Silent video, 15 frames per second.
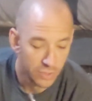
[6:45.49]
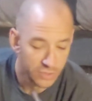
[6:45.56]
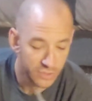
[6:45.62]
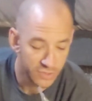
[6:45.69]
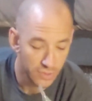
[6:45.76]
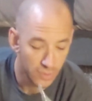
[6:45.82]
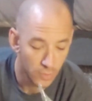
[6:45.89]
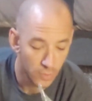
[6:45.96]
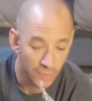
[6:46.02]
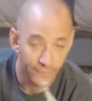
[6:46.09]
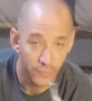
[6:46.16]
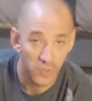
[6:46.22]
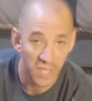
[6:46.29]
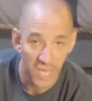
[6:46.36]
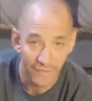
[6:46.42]
So
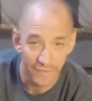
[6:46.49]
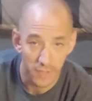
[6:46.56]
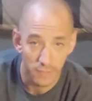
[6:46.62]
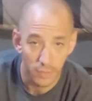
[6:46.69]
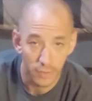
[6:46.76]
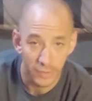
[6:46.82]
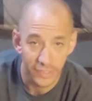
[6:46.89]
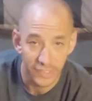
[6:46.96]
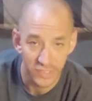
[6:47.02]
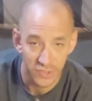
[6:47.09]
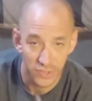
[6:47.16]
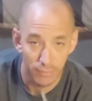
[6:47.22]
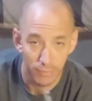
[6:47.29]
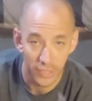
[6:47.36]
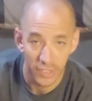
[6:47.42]
if you have MREs
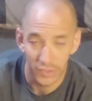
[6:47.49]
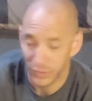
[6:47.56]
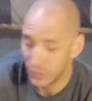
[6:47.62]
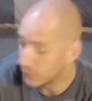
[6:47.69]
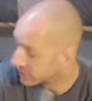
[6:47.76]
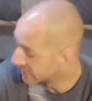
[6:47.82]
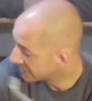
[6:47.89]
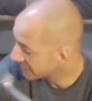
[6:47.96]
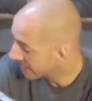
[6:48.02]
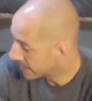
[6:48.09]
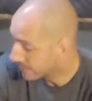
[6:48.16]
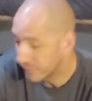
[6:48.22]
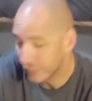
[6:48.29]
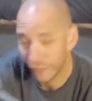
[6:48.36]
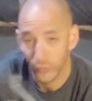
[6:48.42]
and you plan on using
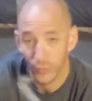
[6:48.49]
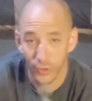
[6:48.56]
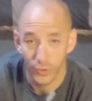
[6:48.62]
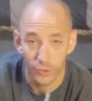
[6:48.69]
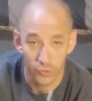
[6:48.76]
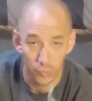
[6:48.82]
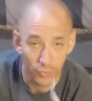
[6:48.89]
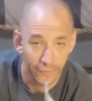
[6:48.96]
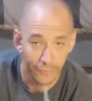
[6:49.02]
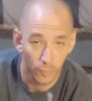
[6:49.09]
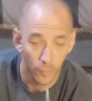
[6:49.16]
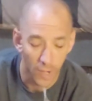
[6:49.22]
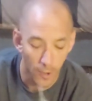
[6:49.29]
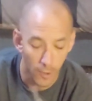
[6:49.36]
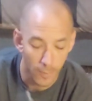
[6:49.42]
them for your
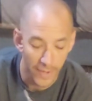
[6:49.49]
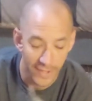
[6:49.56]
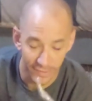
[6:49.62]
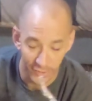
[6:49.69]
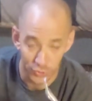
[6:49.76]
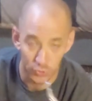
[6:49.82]
24-hour bag,